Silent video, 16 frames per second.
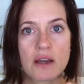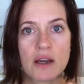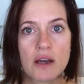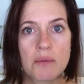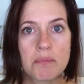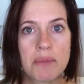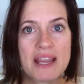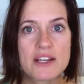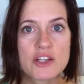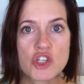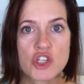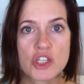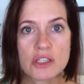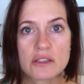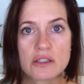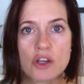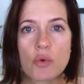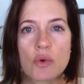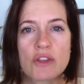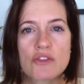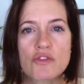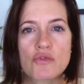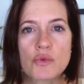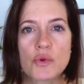a patient going
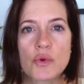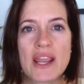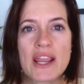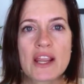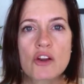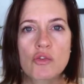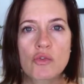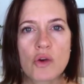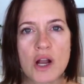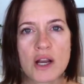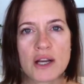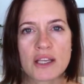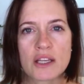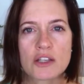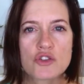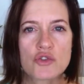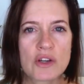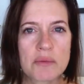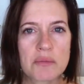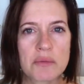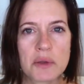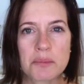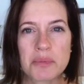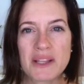through a chronic
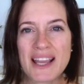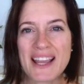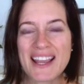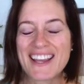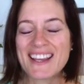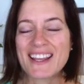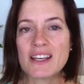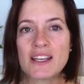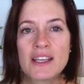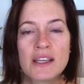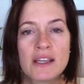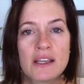treatment plan,